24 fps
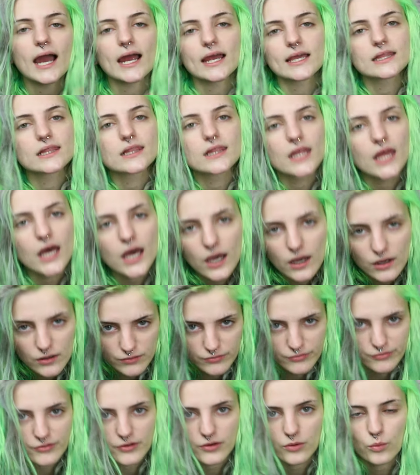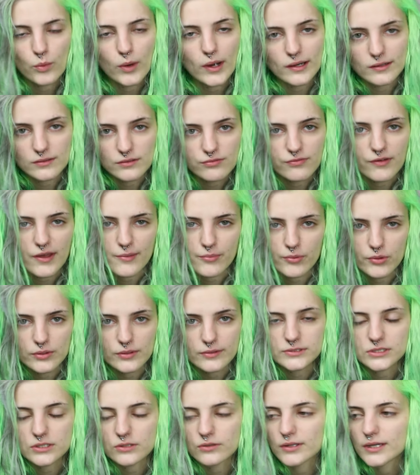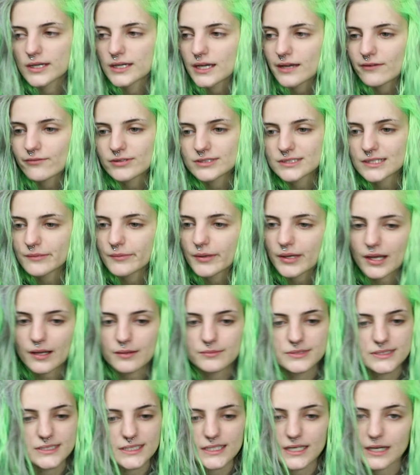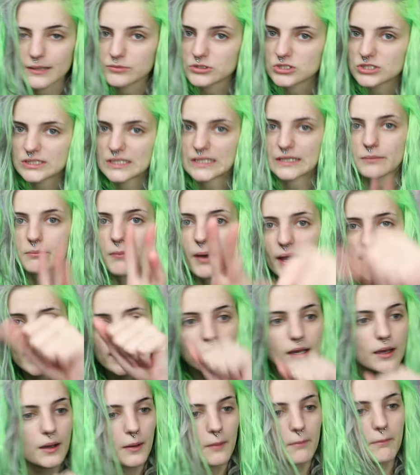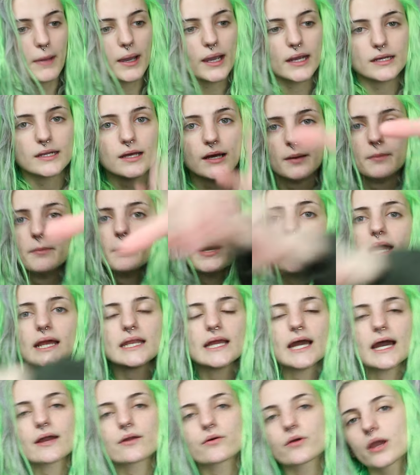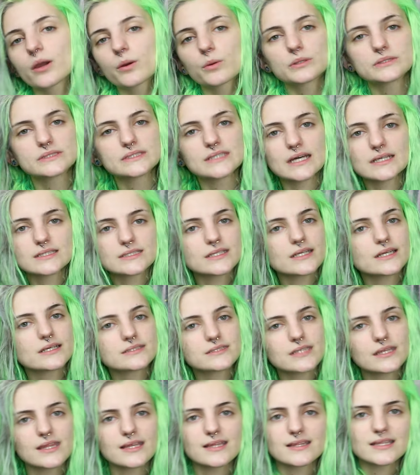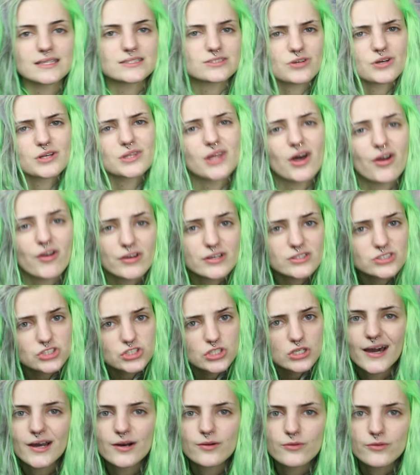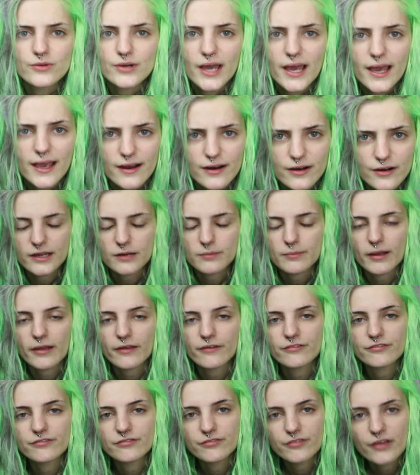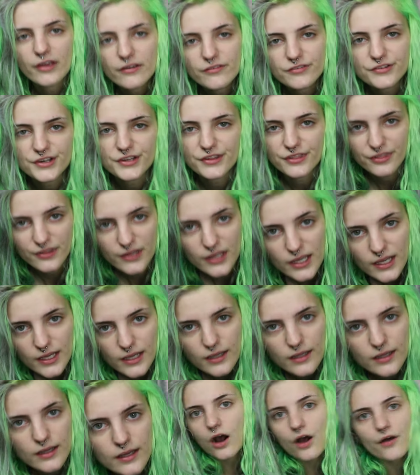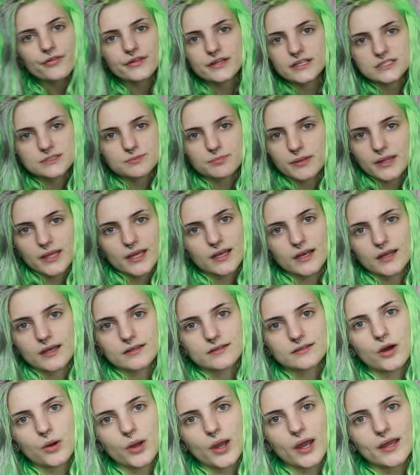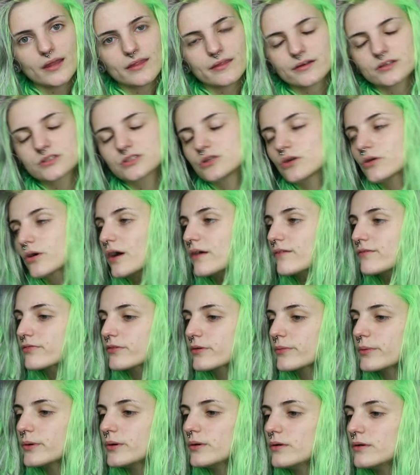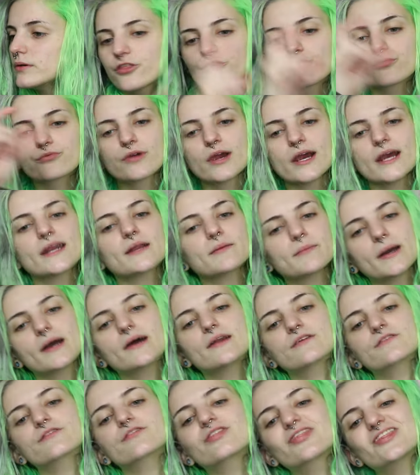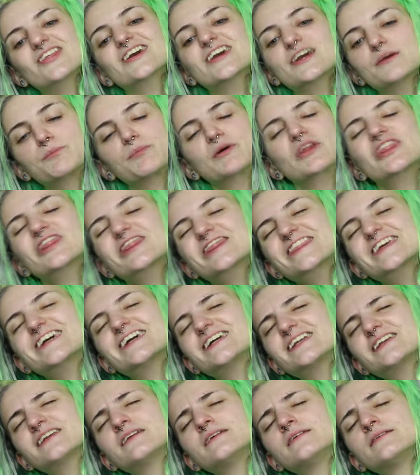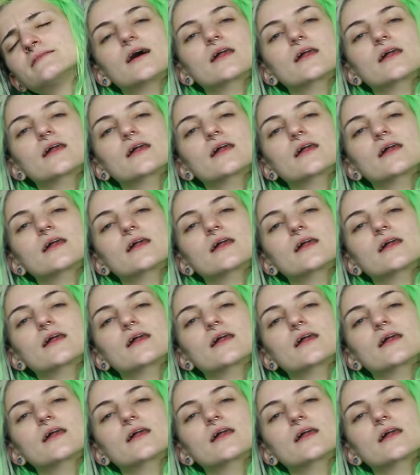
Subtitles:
I love Wild Fable. So like every time it comes in, I'm just like, mine, mine, mine. I don't care what size it is. I think these are a large. I don't care. They're my favorite thing on this planet. Okay, they're so comfortable. The right amount of thick but thin.